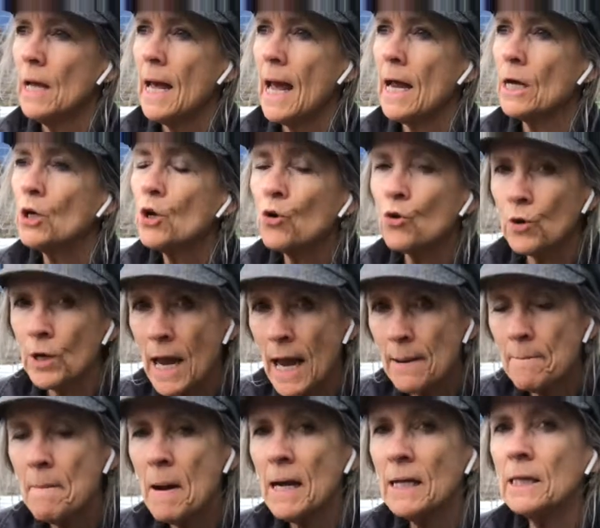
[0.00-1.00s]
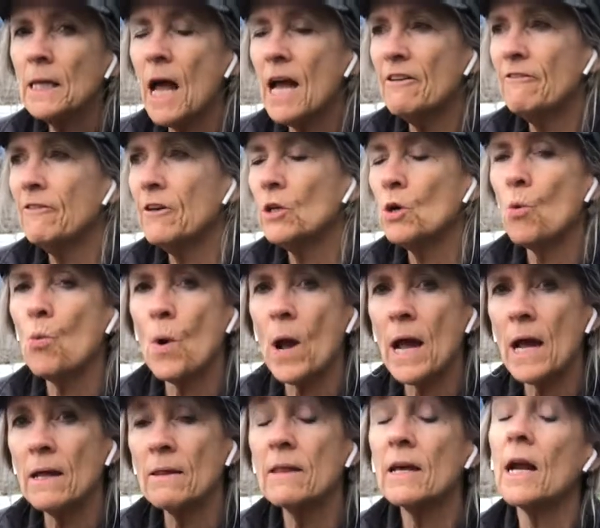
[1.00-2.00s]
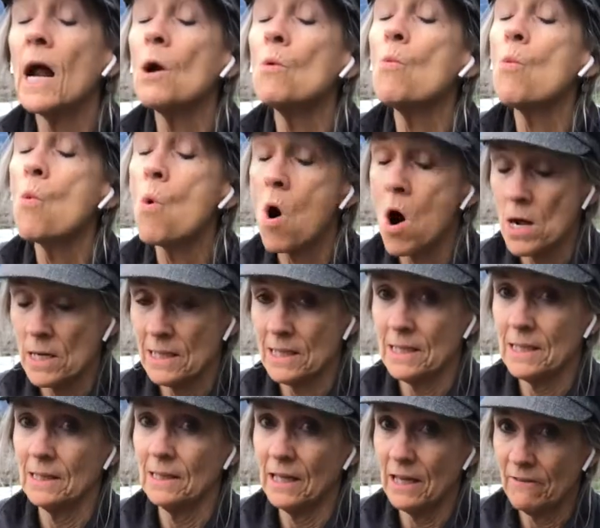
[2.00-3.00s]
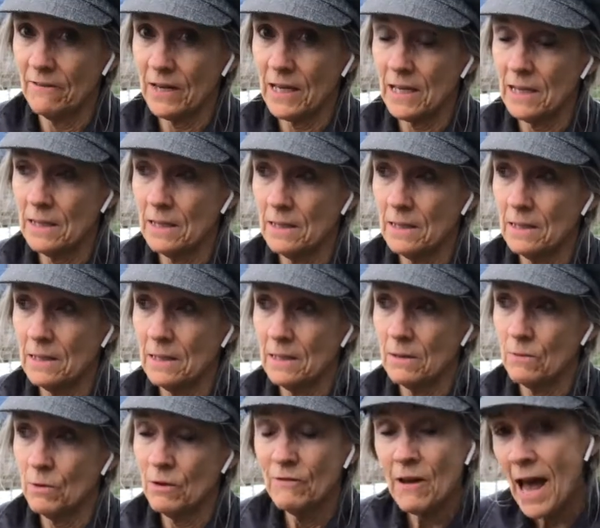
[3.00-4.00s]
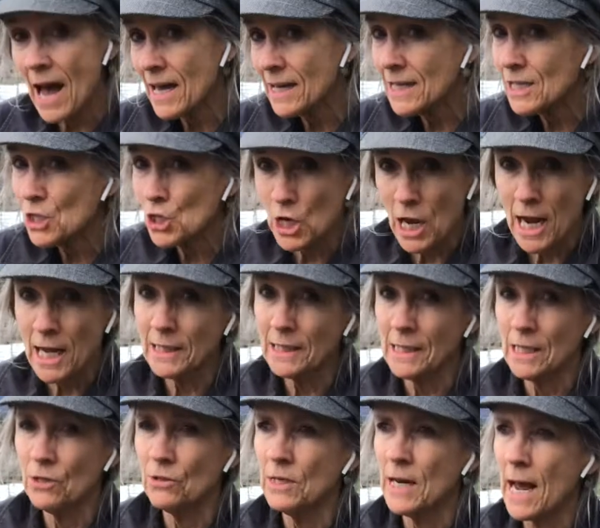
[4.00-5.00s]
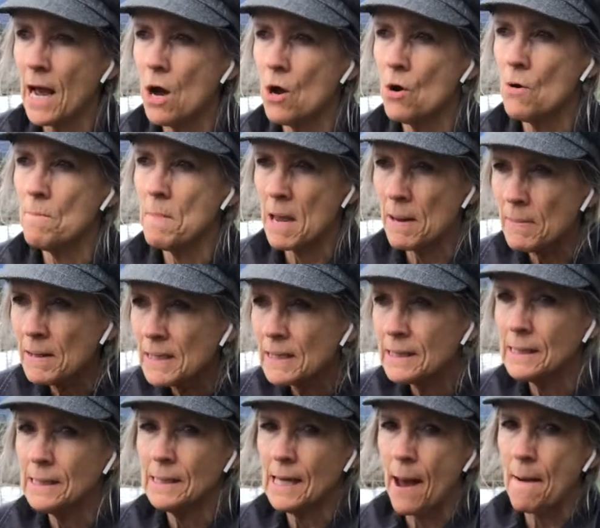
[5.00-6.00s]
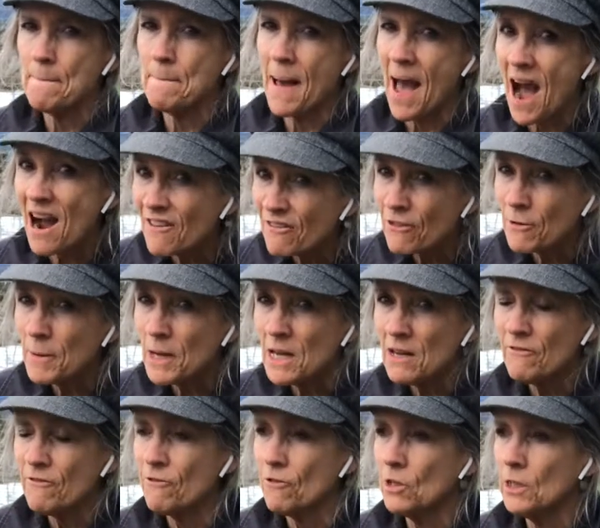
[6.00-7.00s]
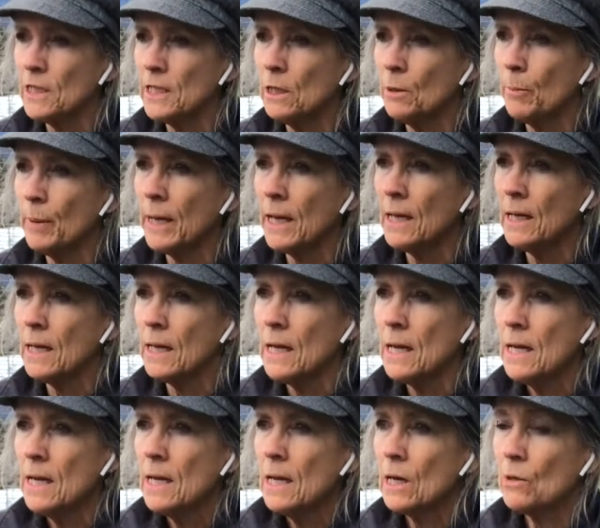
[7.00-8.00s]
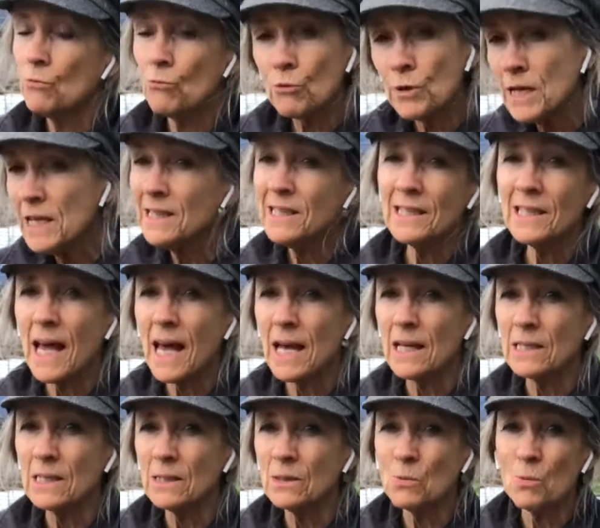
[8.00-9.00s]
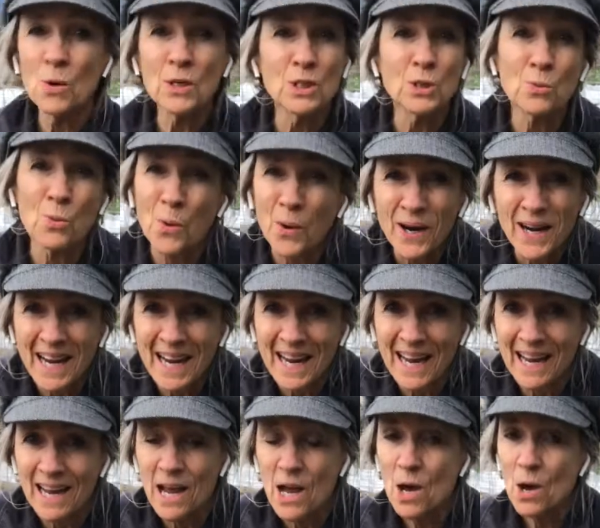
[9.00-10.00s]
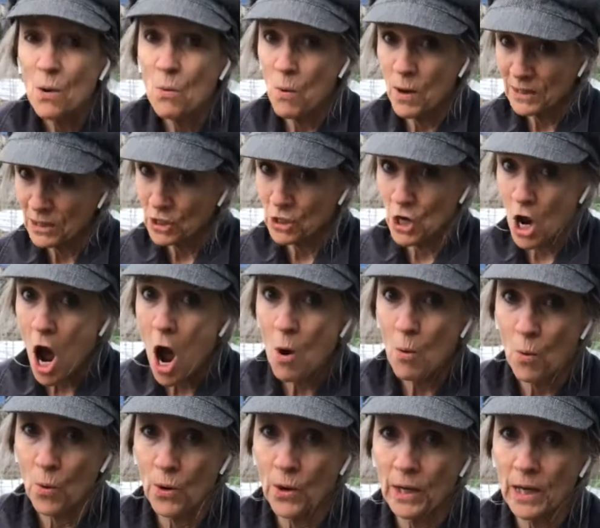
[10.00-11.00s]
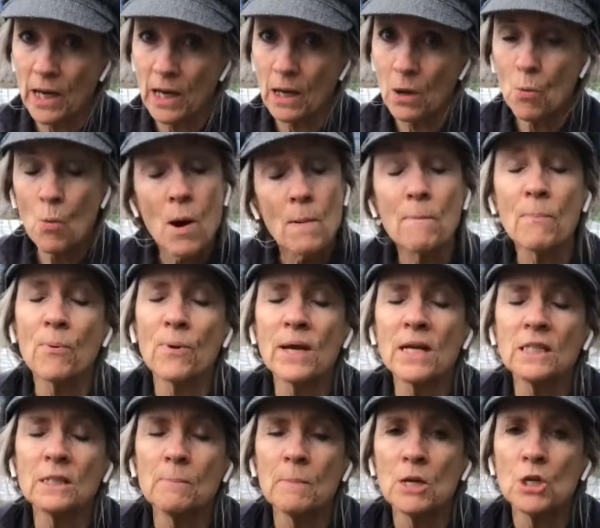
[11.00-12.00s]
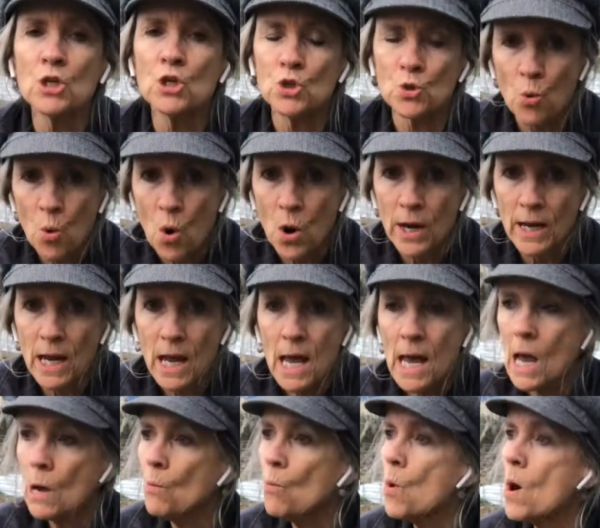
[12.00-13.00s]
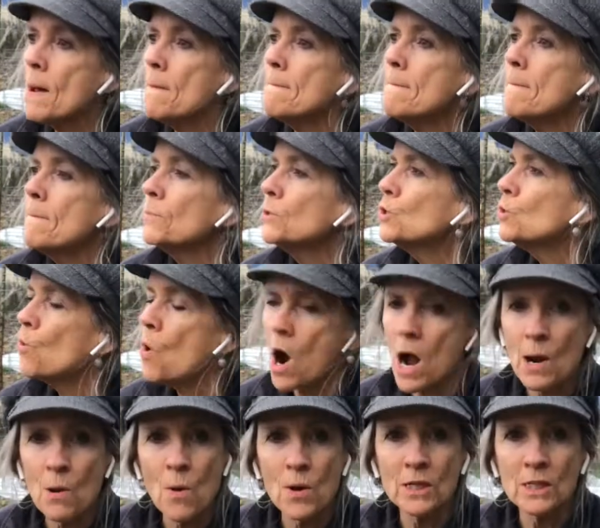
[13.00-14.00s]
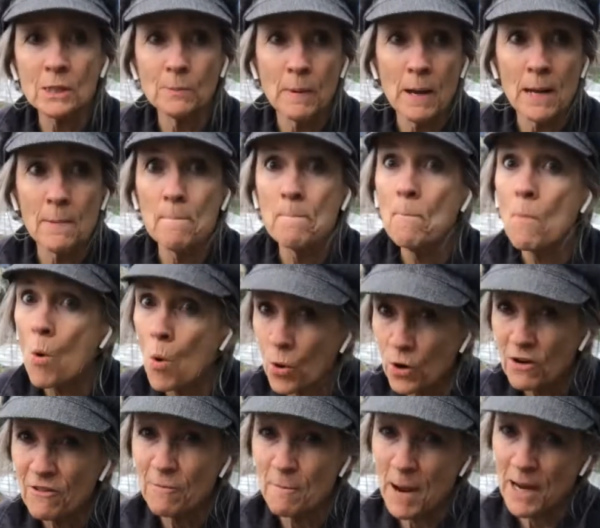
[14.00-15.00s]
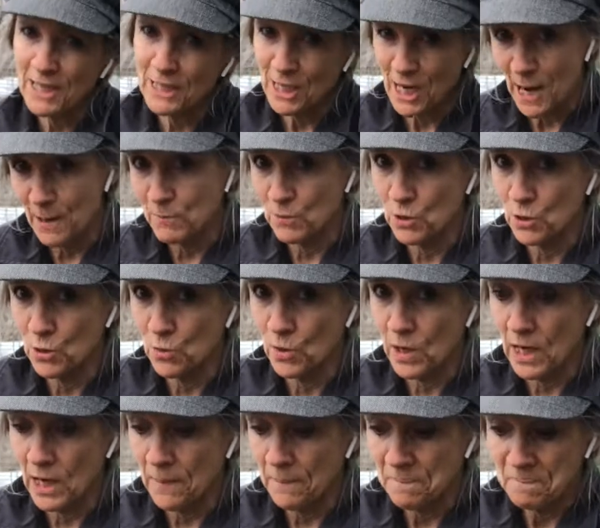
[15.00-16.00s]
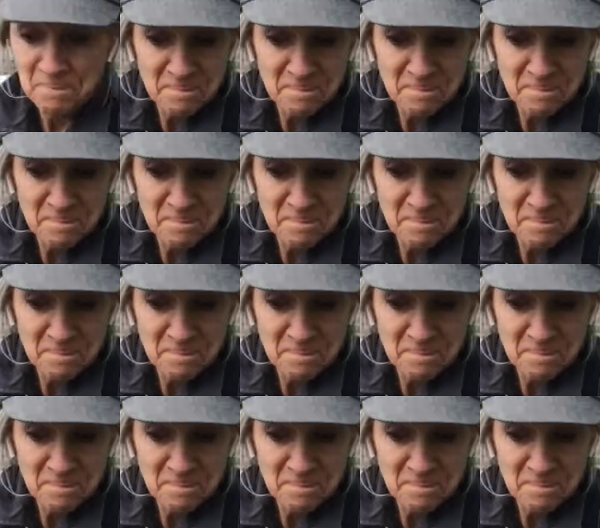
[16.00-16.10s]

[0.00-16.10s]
and create my life in a way that I want to live it? We've had a chance here now maybe to step back from it for a little bit and reassess what's working, what's not working, what brings me joy, and what do I want to spend more of my time doing.